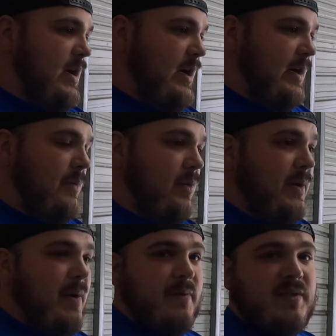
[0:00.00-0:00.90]

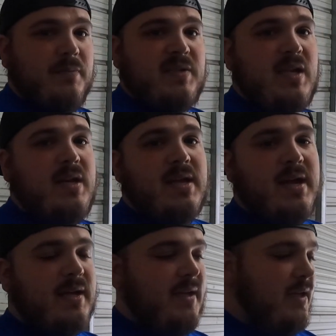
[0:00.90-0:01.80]
we went with some
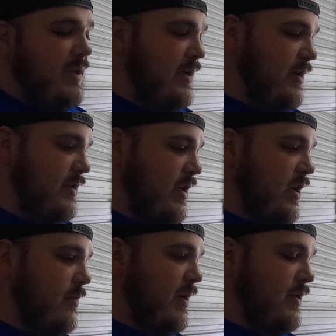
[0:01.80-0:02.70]
TDI
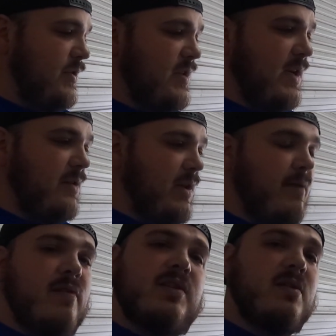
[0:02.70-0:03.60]
turbos, and I'll
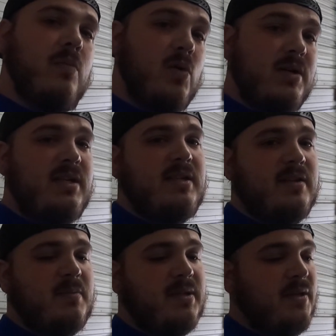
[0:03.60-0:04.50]
give you some more
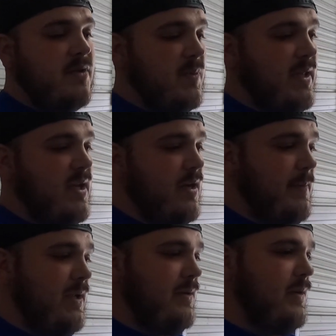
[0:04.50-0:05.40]
details about those when they
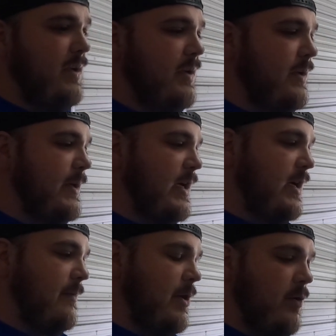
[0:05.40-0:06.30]
come in.
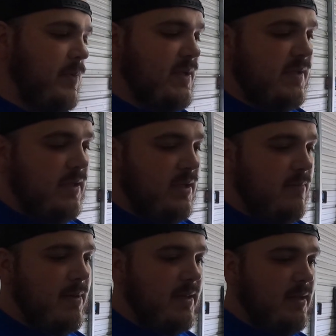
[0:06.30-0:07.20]
I'm hoping to see
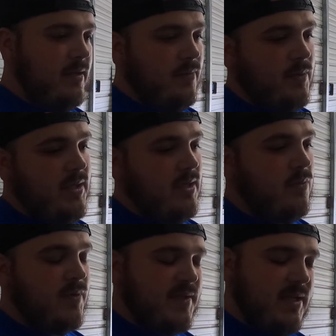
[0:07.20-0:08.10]
them by the end of the
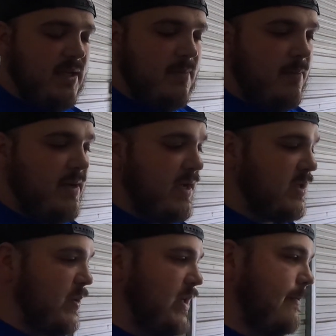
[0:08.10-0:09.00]
week. We'll see, maybe
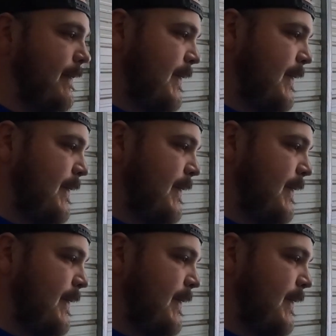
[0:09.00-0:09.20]
next week,